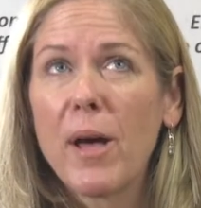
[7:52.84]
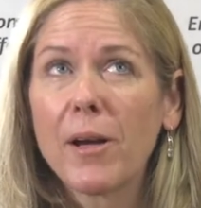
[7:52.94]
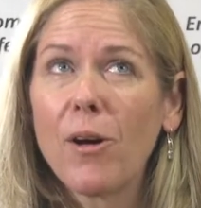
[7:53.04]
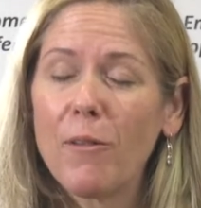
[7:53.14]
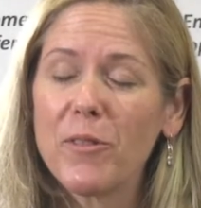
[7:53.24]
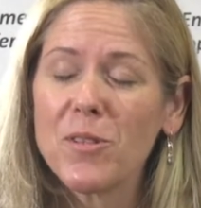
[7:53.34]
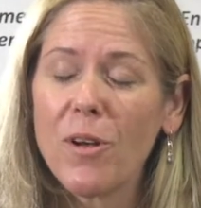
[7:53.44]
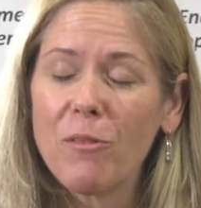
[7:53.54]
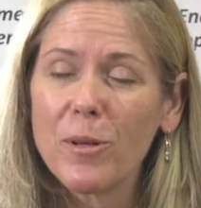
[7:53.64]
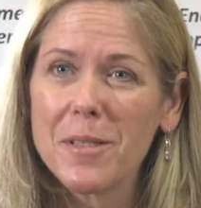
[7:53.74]
office
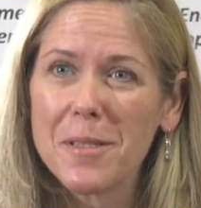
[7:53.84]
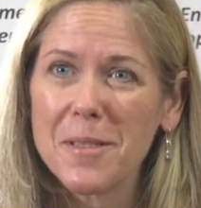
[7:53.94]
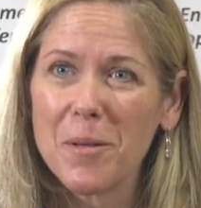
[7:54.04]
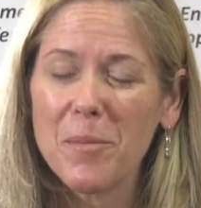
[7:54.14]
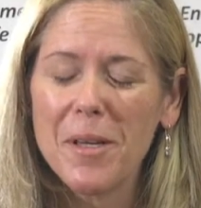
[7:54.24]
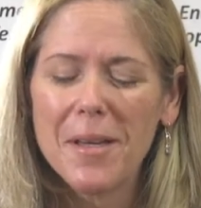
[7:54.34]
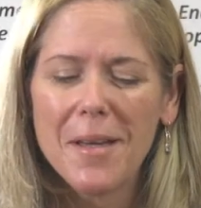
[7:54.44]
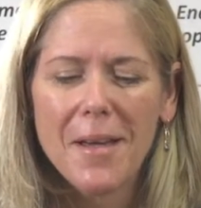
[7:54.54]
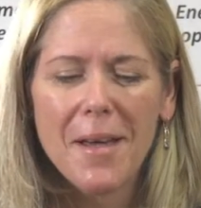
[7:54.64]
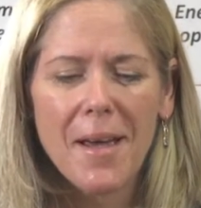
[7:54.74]
software system
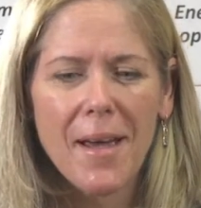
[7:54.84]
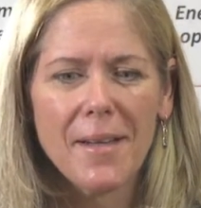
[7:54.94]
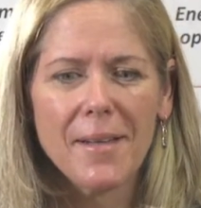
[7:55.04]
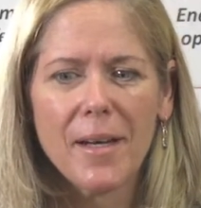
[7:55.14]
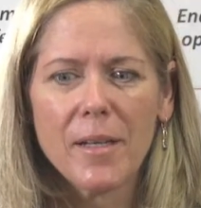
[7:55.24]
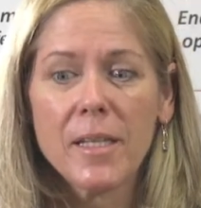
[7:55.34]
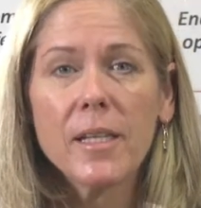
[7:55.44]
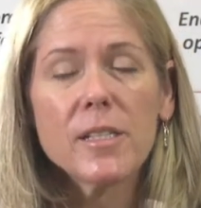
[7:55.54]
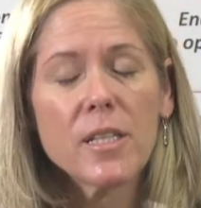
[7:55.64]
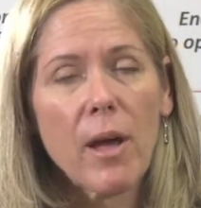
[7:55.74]
and
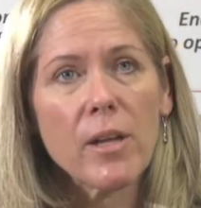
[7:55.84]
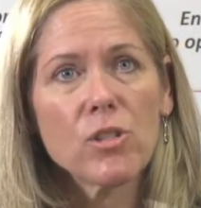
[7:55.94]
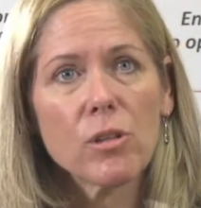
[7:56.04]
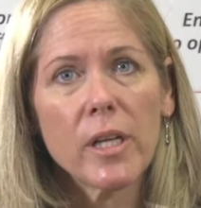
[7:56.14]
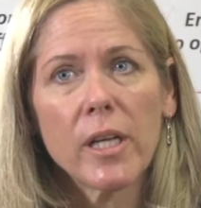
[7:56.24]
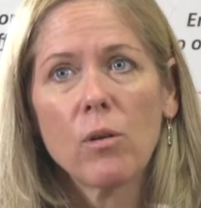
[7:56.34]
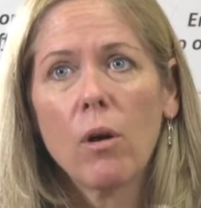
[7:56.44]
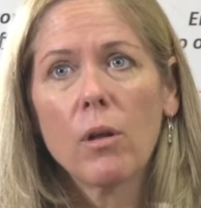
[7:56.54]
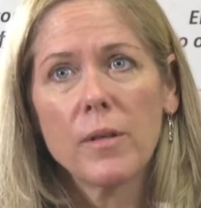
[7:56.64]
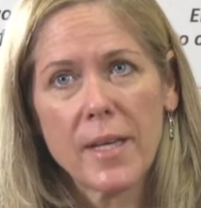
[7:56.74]
needed to enter in
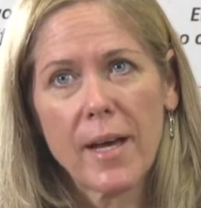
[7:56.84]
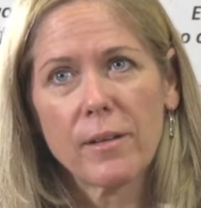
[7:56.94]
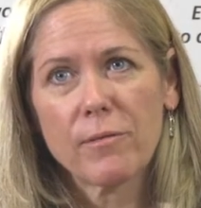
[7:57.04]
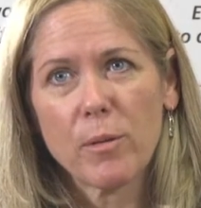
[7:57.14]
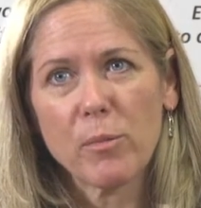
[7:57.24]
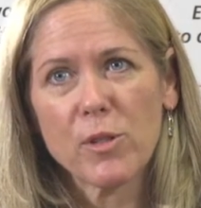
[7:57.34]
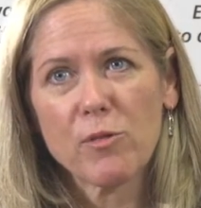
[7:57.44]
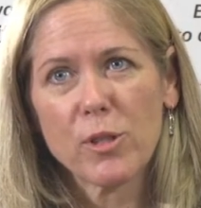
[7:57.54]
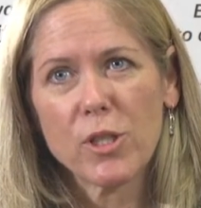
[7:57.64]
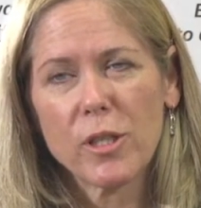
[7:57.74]
all the data from his
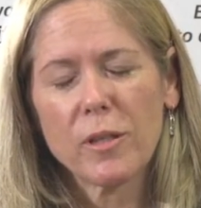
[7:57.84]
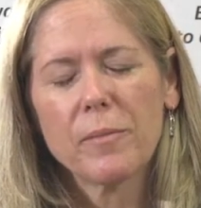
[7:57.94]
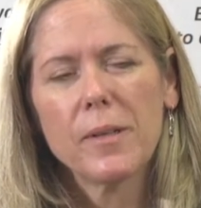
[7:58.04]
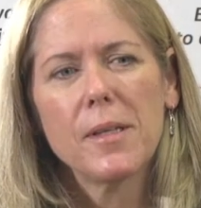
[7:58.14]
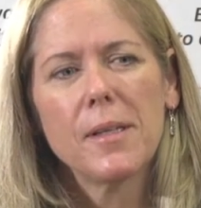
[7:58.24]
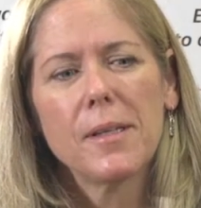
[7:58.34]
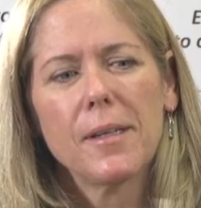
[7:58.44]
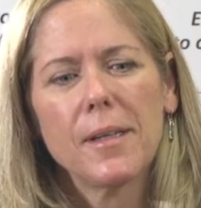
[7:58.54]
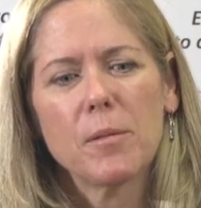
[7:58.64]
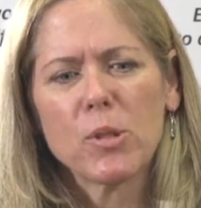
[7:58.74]
first year. So
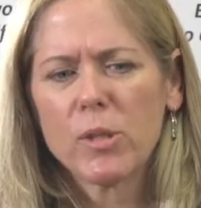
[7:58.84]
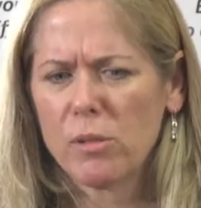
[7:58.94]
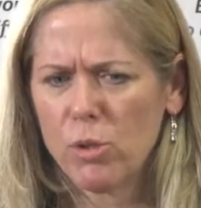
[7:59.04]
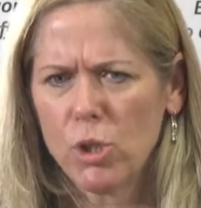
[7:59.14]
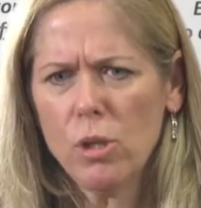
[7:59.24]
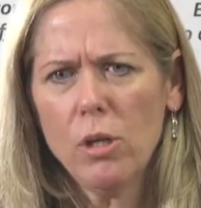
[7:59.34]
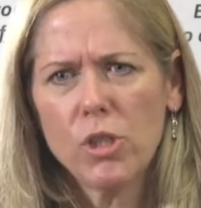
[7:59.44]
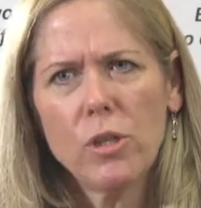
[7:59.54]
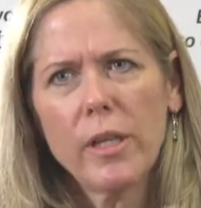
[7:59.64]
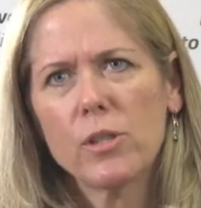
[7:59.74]
I said, sure,
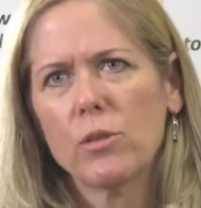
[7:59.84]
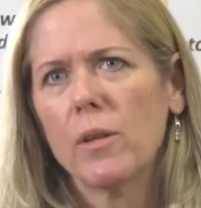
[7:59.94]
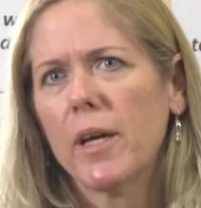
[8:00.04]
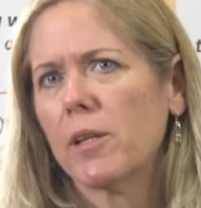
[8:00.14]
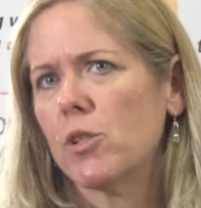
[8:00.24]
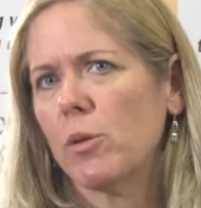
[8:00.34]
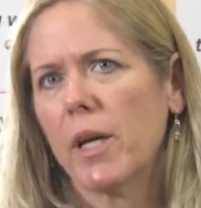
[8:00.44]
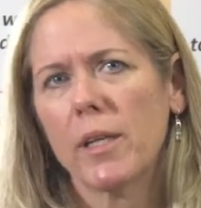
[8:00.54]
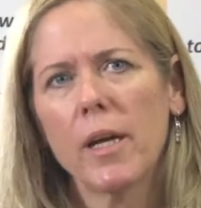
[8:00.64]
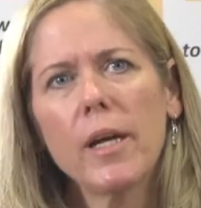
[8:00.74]
I could do that. I can do it
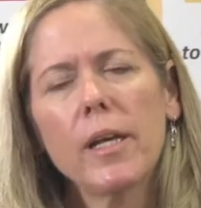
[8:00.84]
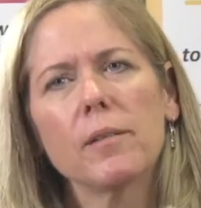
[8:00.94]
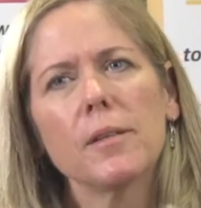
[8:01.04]
at night.